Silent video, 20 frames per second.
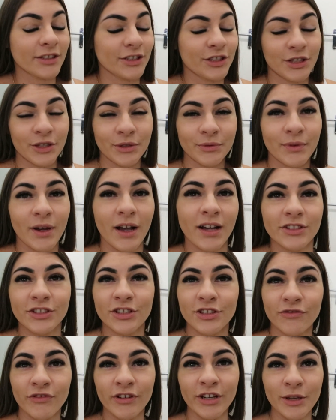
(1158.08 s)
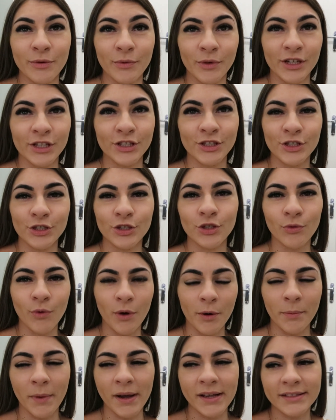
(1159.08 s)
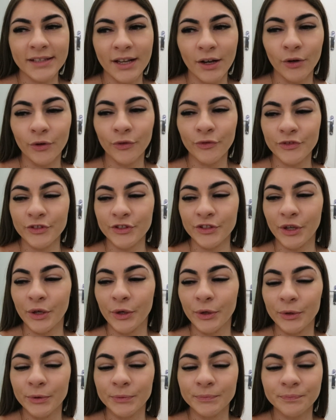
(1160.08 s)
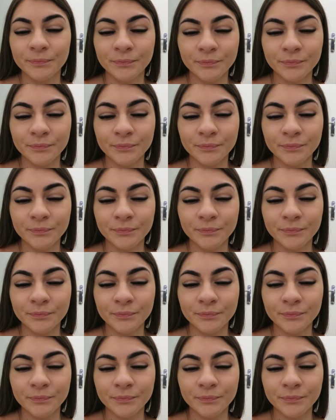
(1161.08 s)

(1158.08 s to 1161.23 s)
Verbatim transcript: you know I just really wanted to do one myself so